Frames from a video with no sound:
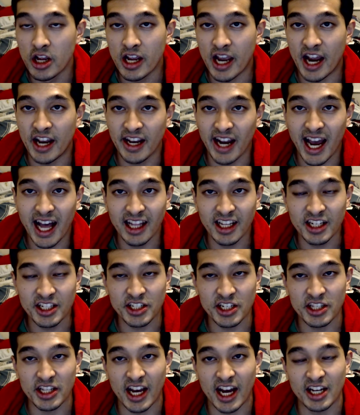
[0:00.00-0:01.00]
And Alice
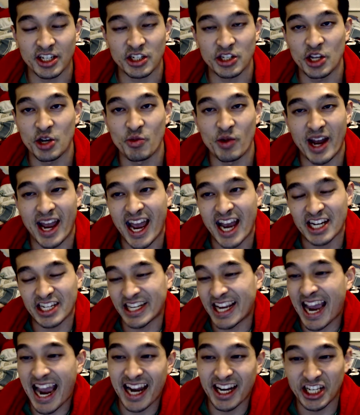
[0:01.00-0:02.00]
and Asuna were
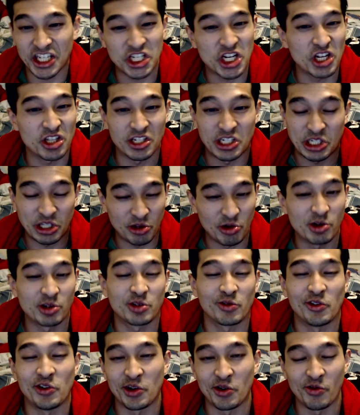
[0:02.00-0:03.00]
actually at each other's throats
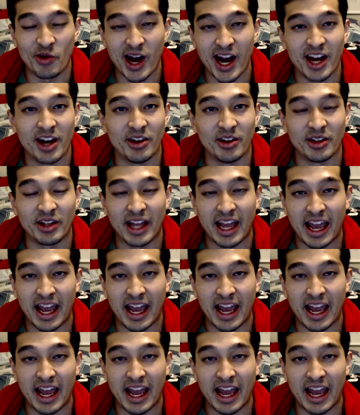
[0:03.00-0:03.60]
for a while.